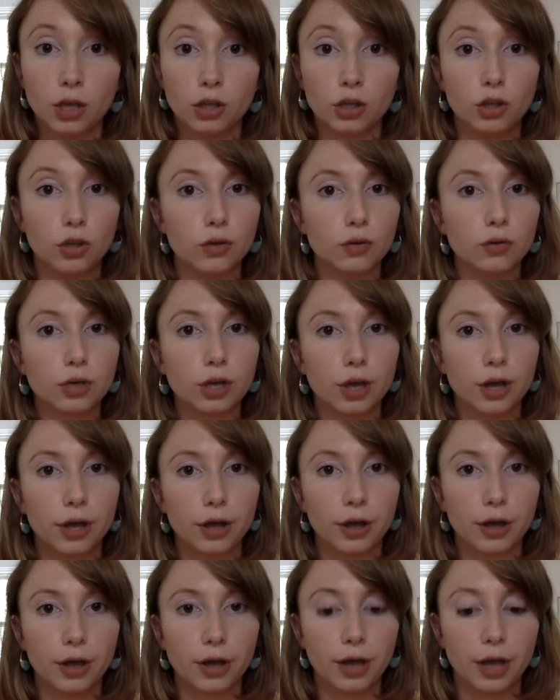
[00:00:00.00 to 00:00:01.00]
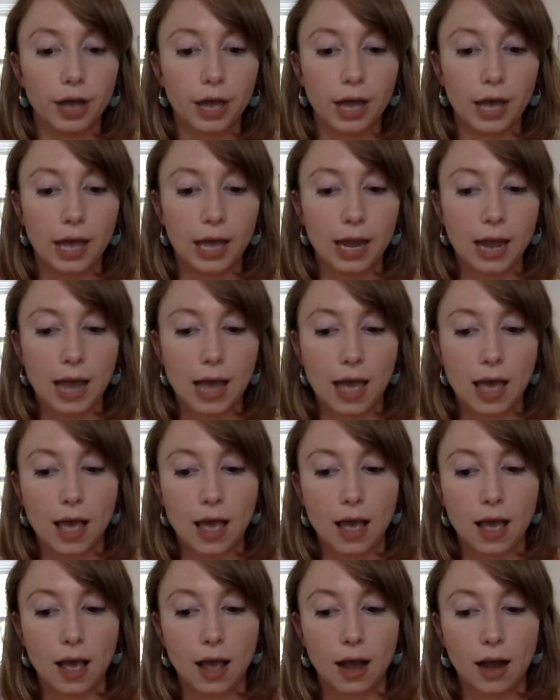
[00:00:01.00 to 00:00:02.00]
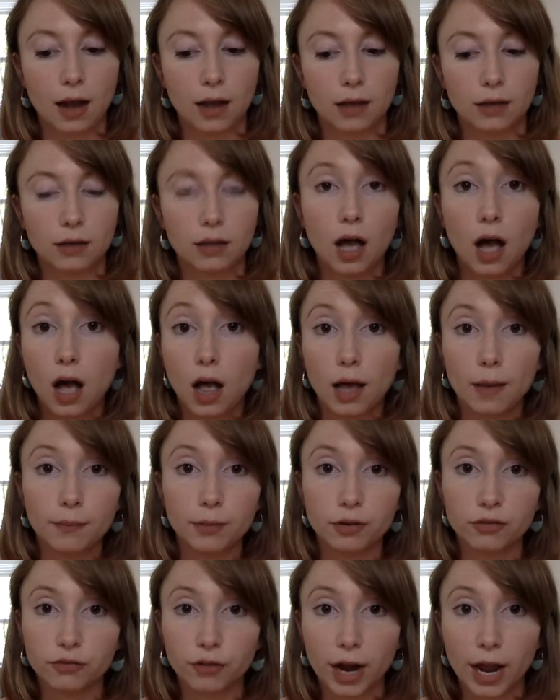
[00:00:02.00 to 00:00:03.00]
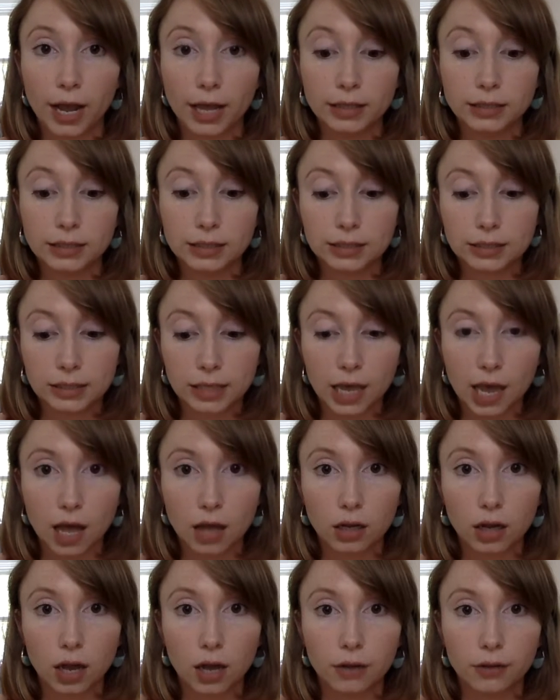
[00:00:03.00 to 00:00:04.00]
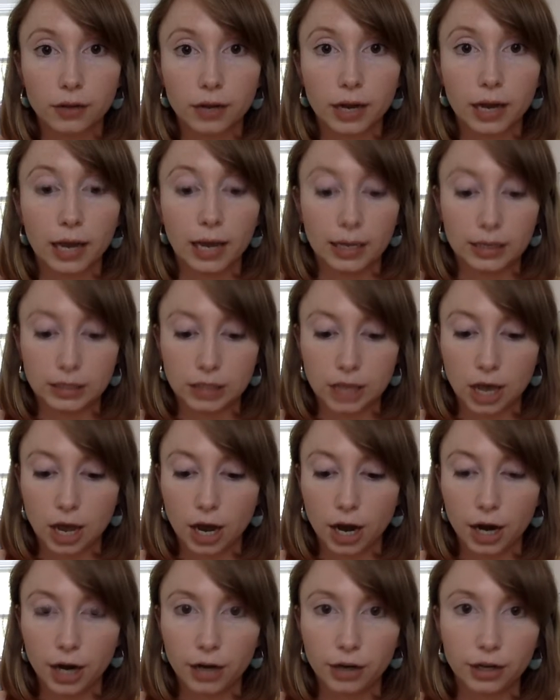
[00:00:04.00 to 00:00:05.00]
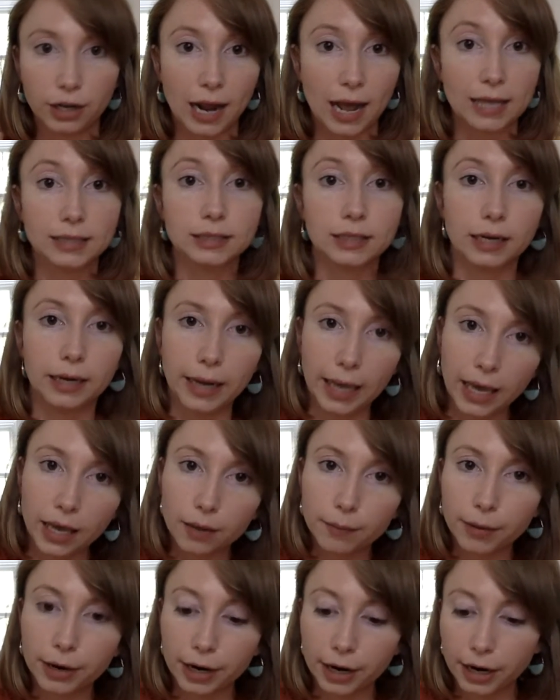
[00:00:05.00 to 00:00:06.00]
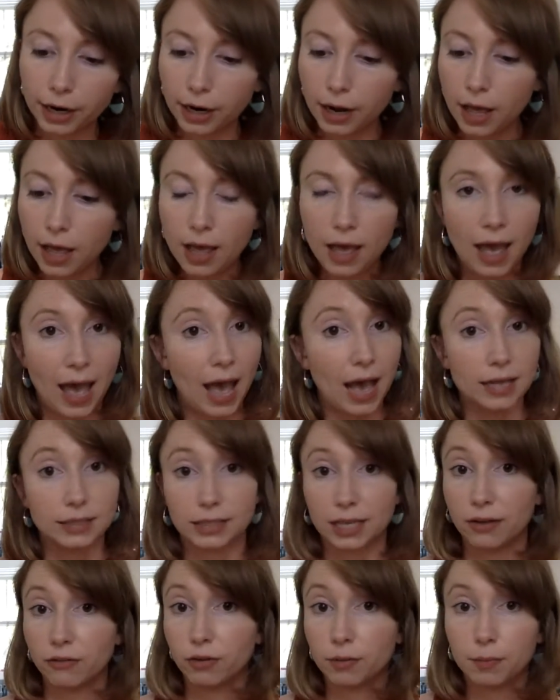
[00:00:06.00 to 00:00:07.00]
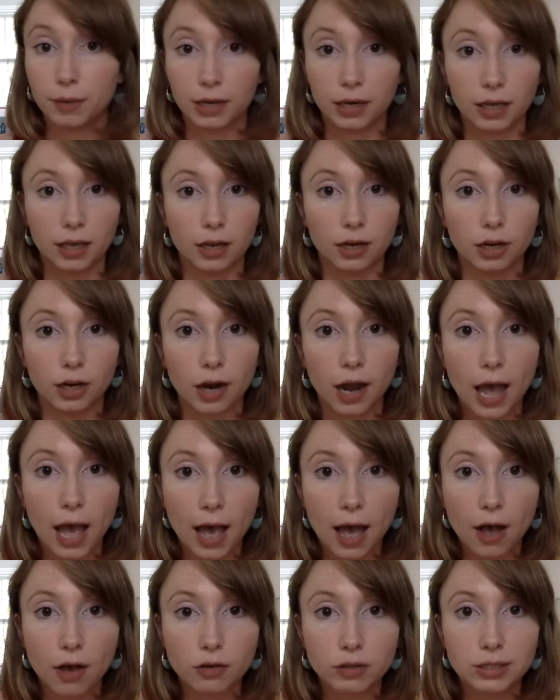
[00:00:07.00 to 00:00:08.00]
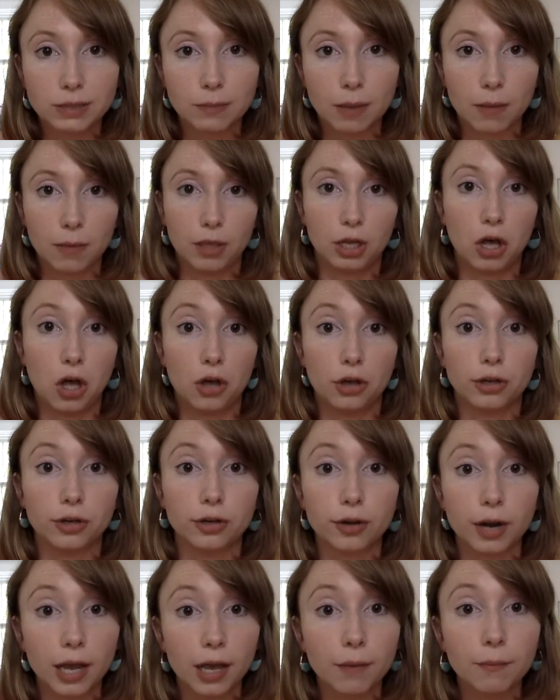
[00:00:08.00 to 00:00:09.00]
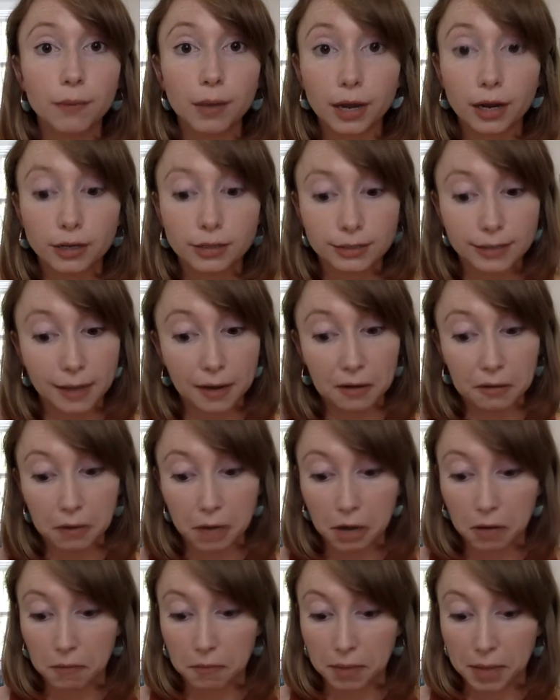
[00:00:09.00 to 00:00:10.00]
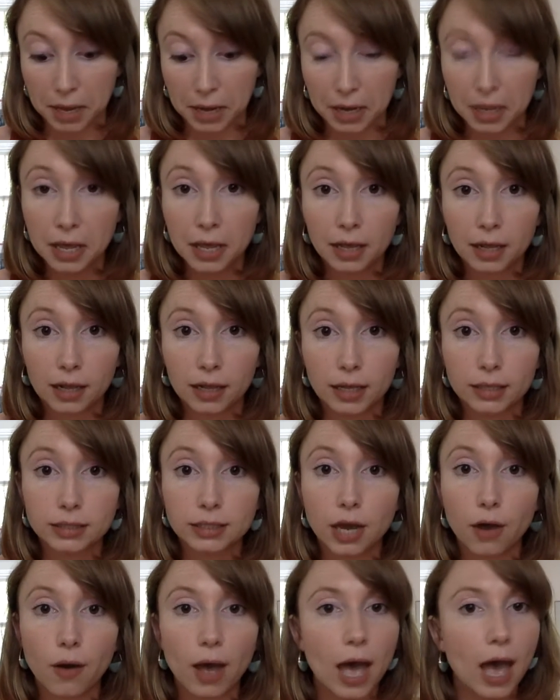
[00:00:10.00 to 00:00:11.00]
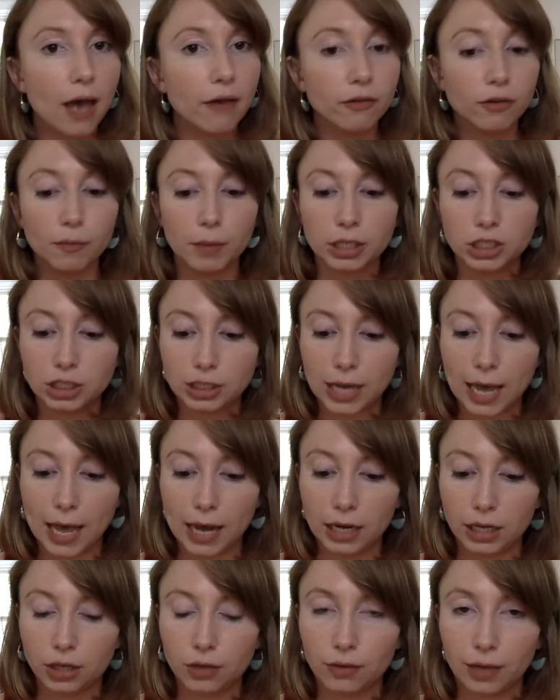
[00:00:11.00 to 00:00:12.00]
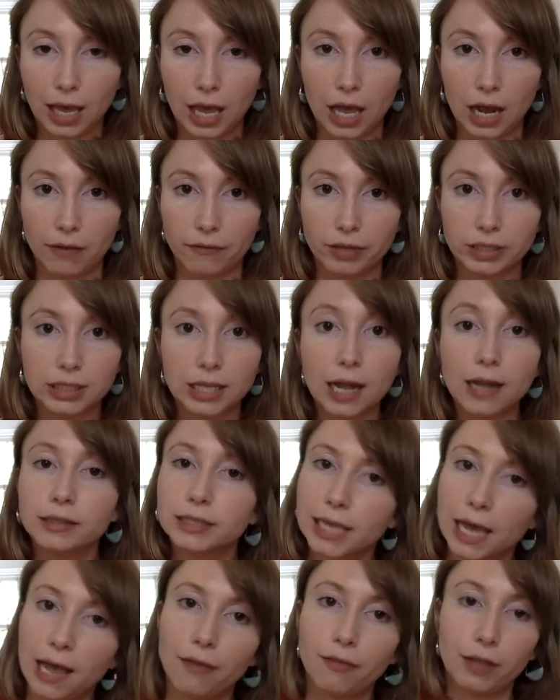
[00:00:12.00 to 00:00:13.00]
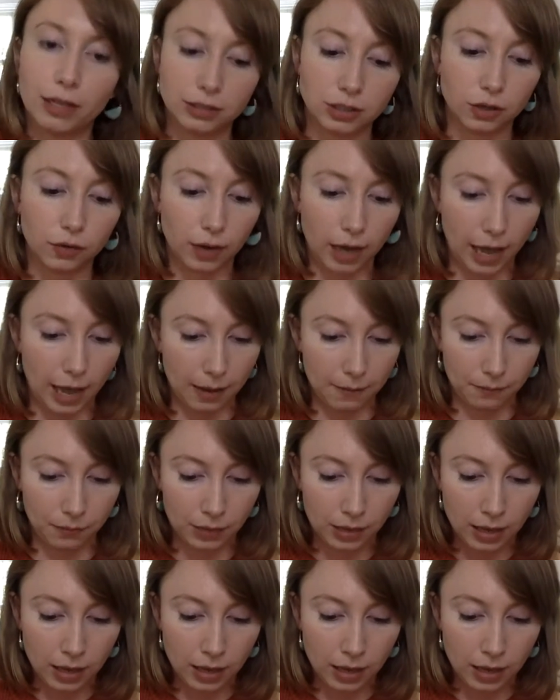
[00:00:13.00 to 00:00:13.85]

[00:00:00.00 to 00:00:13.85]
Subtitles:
You could call up your friends and see how long their hands are. You could ask a neighbor, ask everybody in your house, maybe call your grandparents, I don't know, but collect however much data you can. If it's not 10, that's okay.